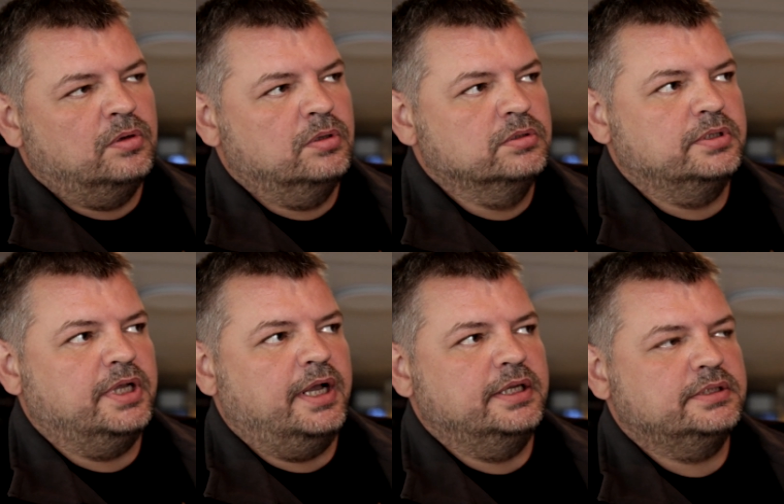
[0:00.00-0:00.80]
older
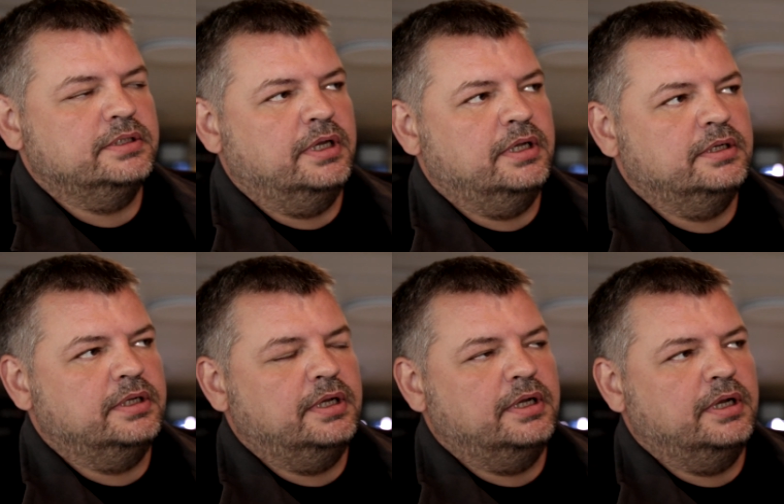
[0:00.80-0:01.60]
guys and
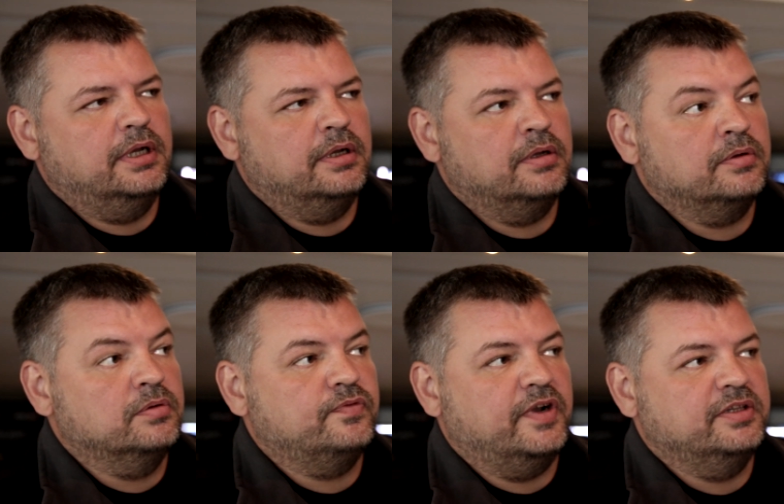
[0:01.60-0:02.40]
uh, a
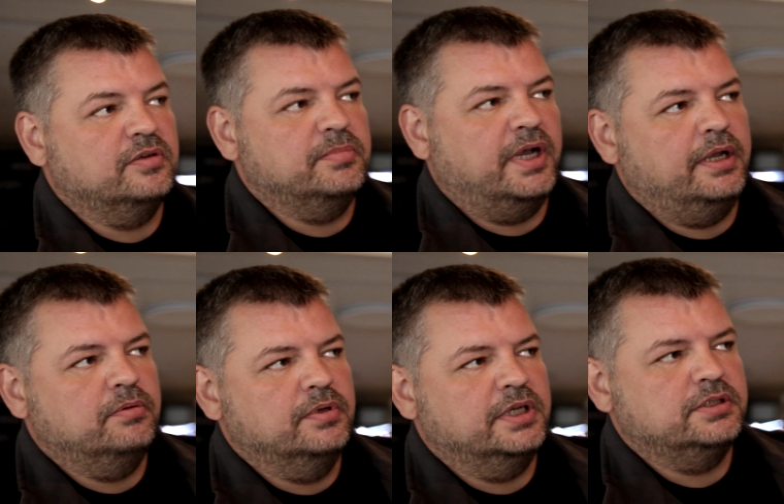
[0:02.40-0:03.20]
good friend of mine
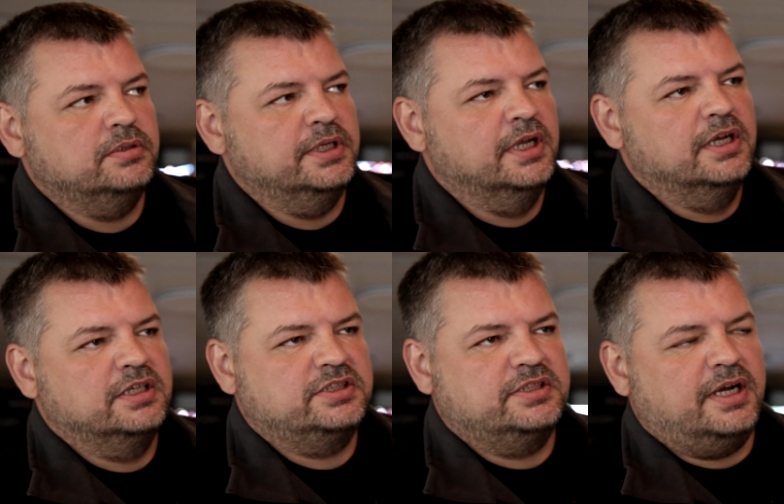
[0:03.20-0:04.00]
who actually
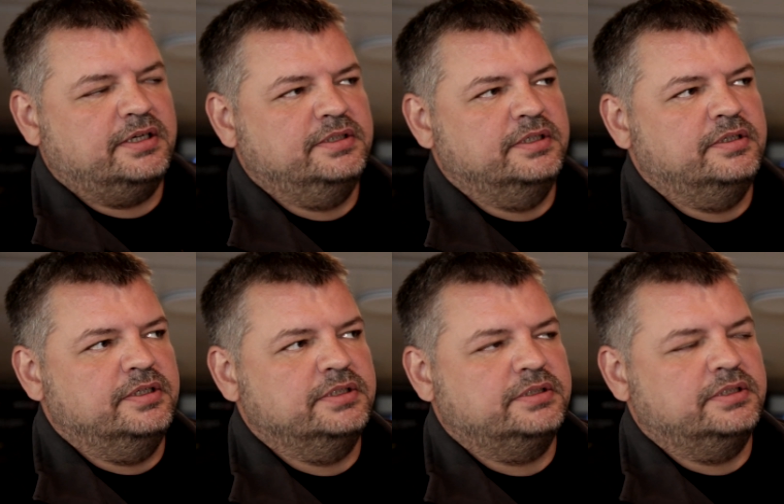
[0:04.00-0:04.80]
started
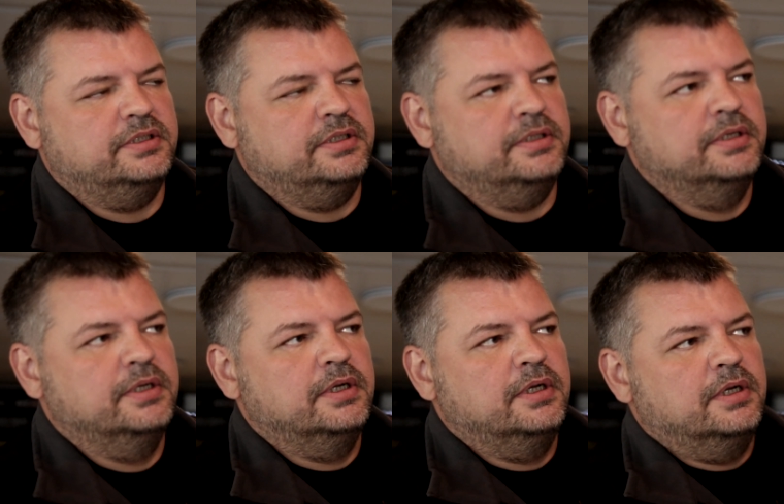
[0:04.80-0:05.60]
this uh,
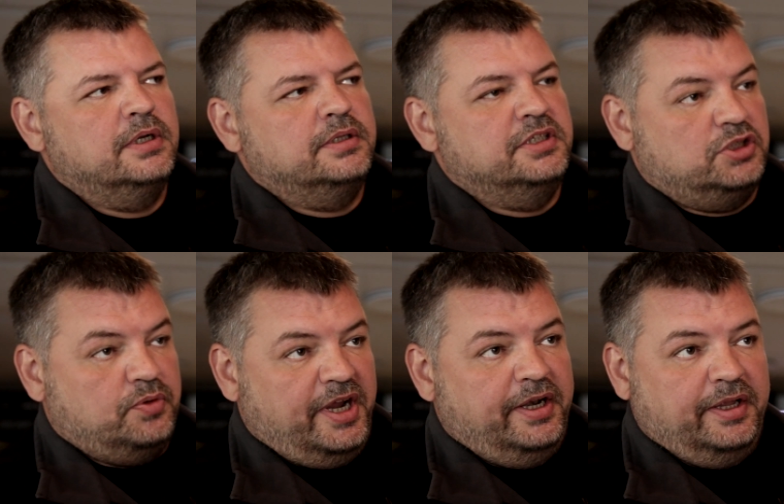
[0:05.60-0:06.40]
this
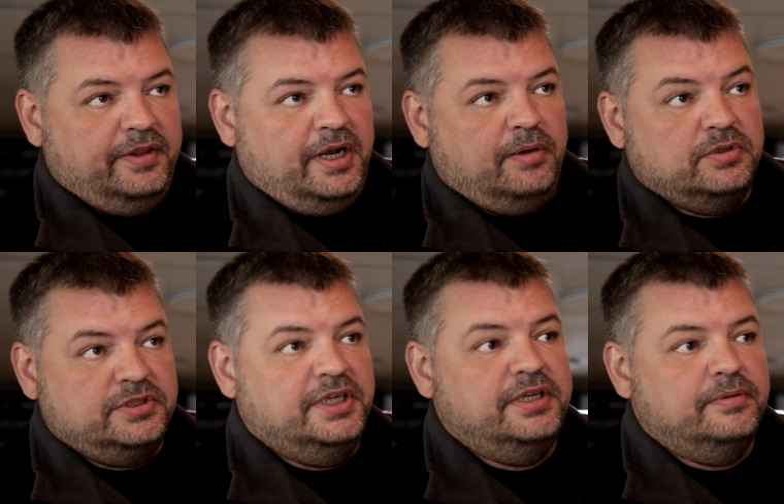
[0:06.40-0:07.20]
training that I was
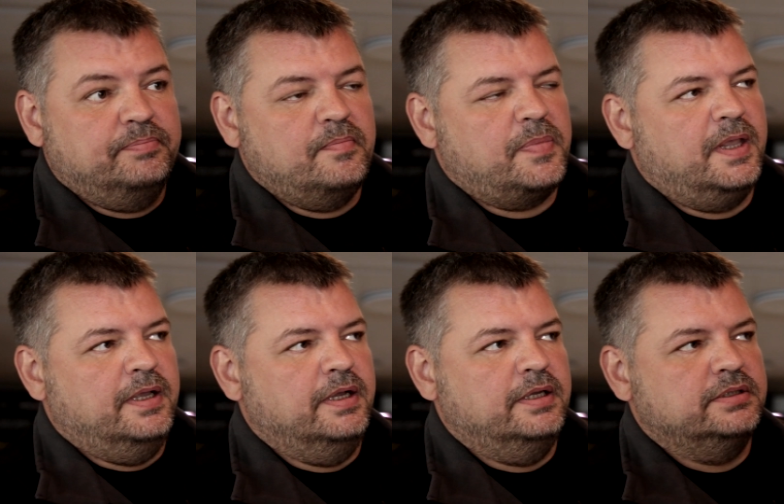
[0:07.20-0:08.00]
in. Uh,
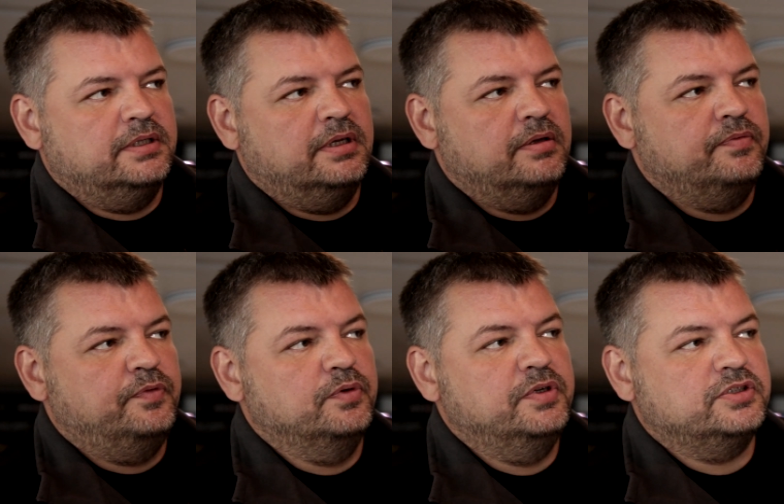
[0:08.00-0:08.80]
a
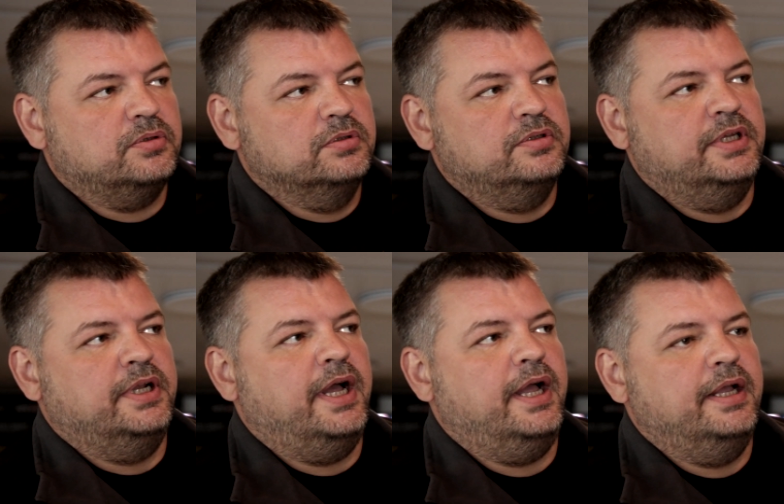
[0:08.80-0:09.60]
few years older than
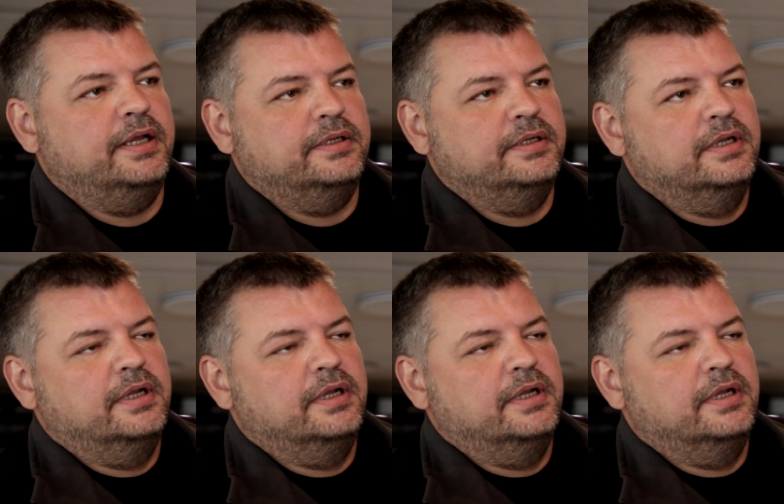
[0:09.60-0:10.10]
I and